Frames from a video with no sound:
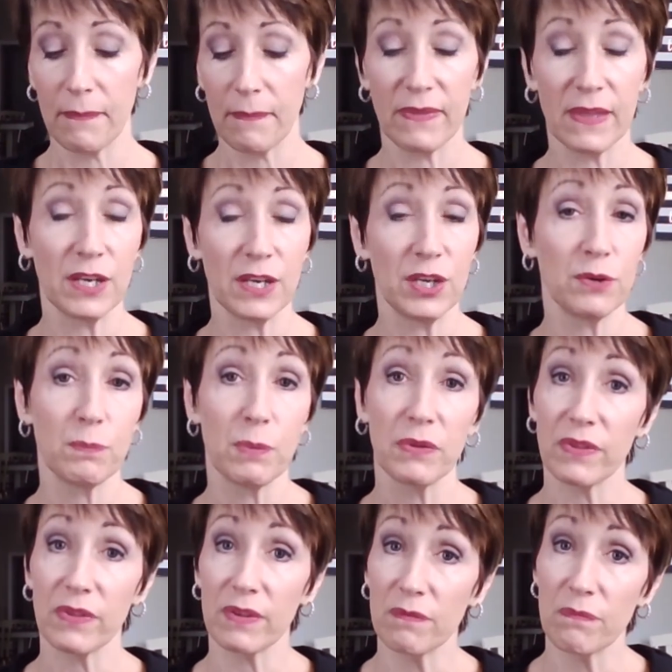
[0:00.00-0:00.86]
Then you
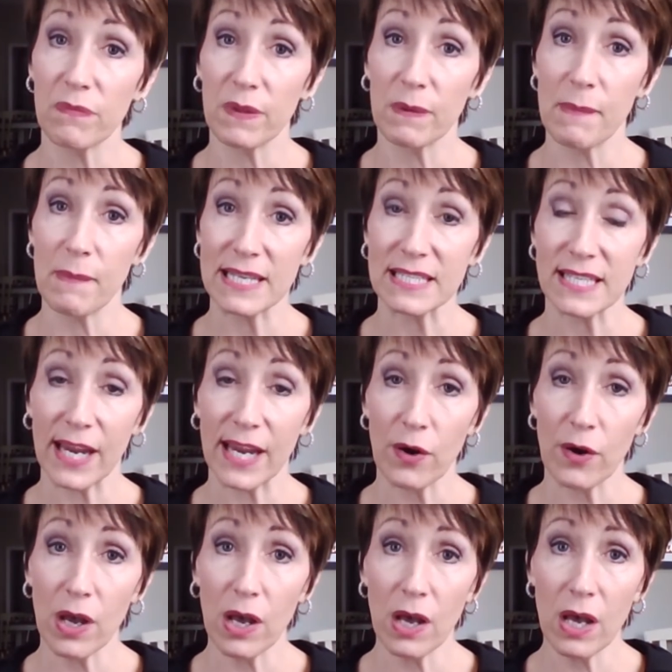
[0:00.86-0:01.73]
put the
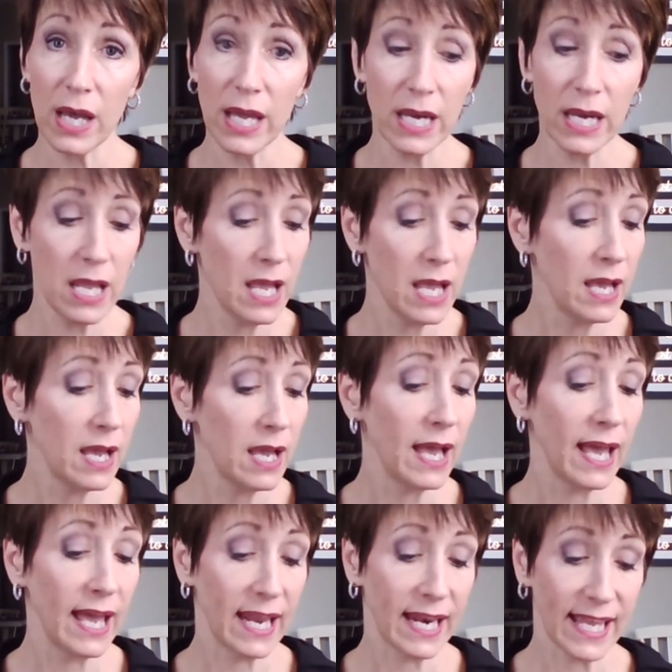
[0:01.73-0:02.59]
mascara on,
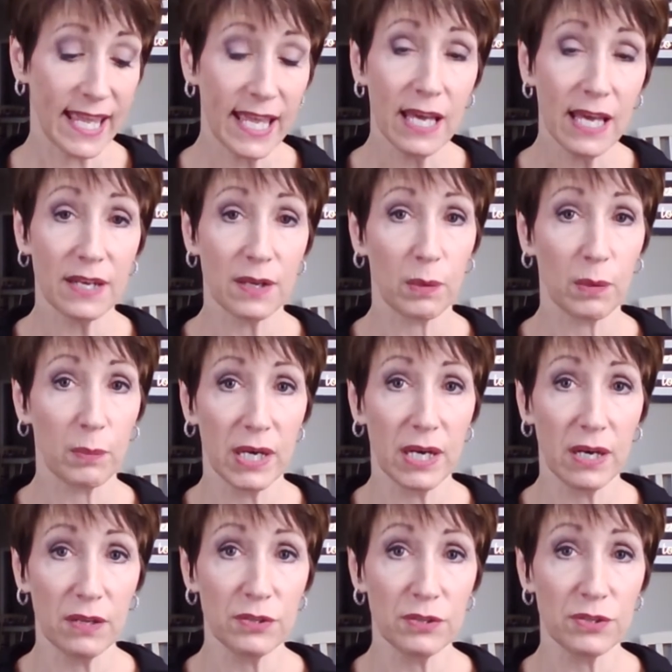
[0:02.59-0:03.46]
and again, don't put
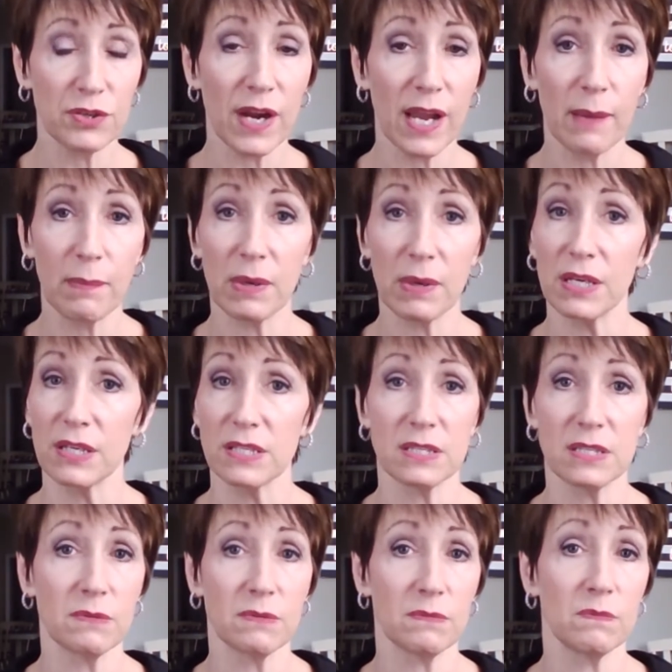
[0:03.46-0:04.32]
it on your tray,
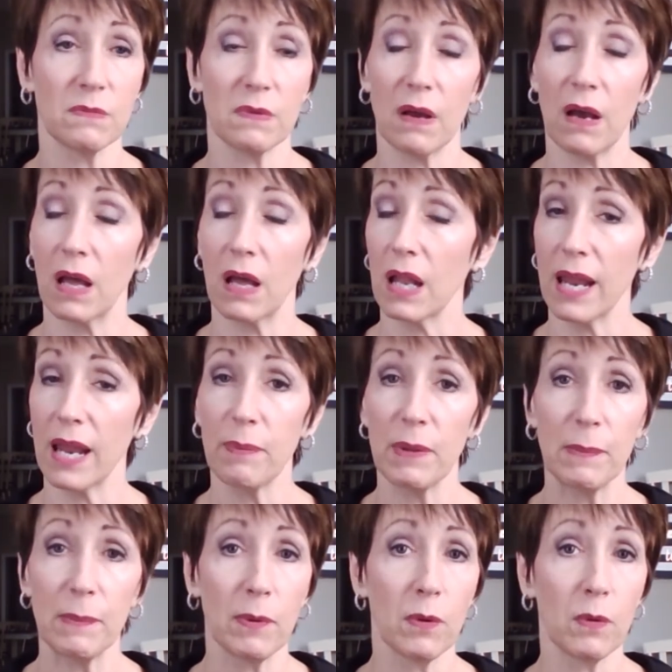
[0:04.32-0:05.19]
because a lot of
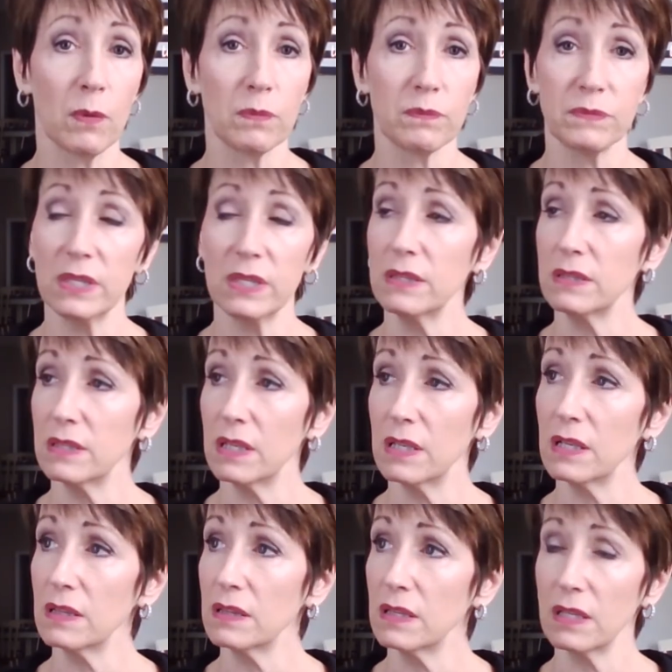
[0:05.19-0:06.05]
people,
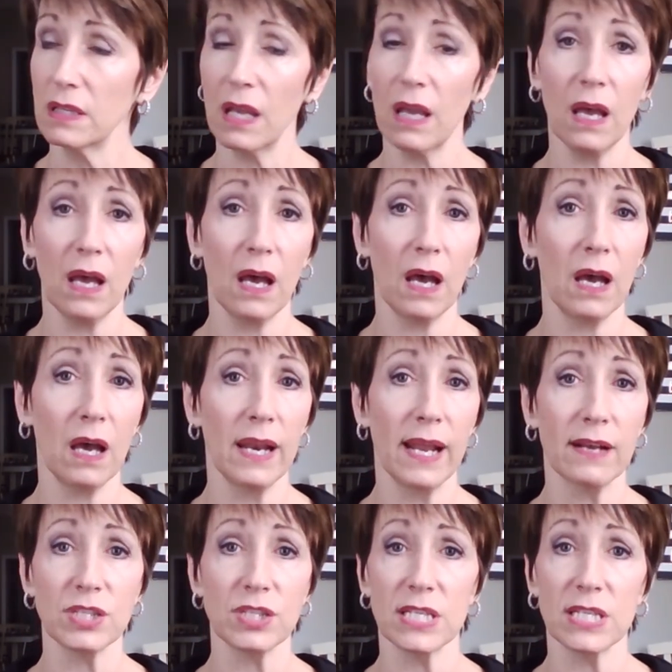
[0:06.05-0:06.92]
and
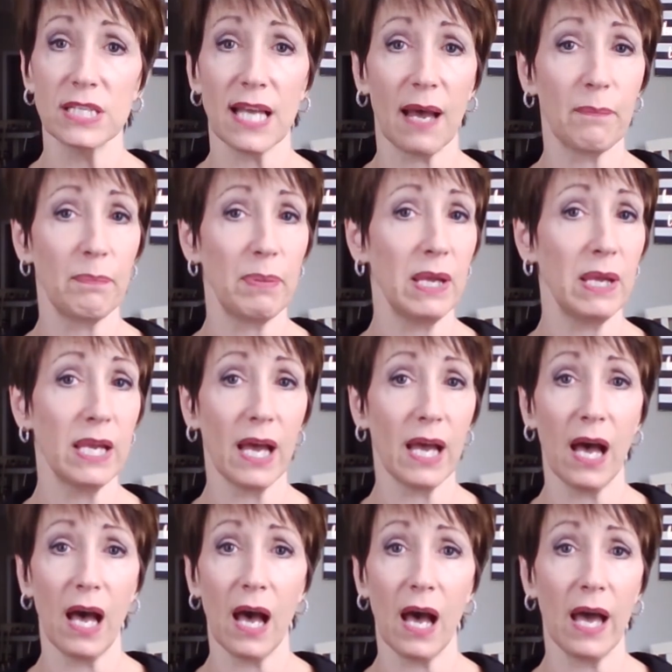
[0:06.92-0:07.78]
now she's got pink
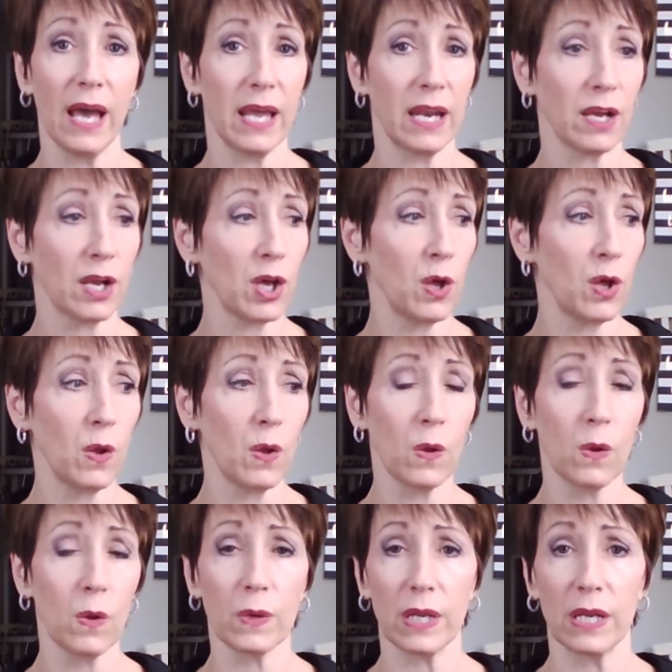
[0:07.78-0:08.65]
eye and a
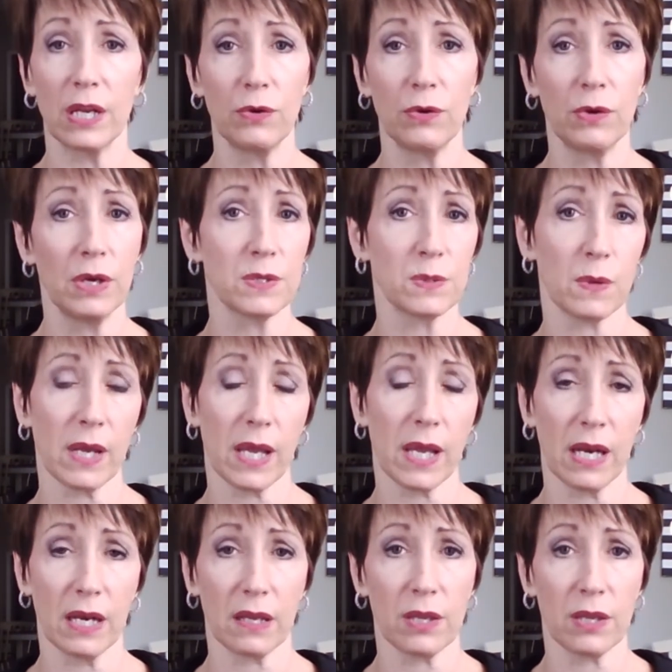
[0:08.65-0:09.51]
cold and who knows what
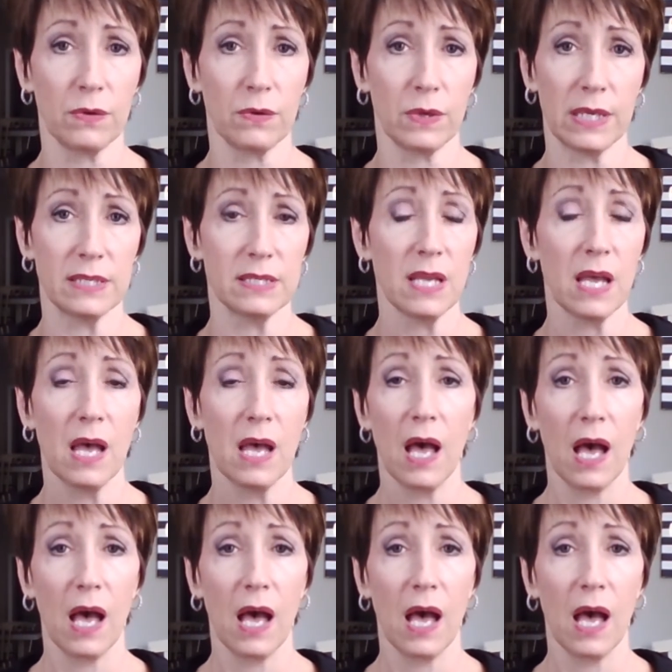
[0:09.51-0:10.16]
kind of cooties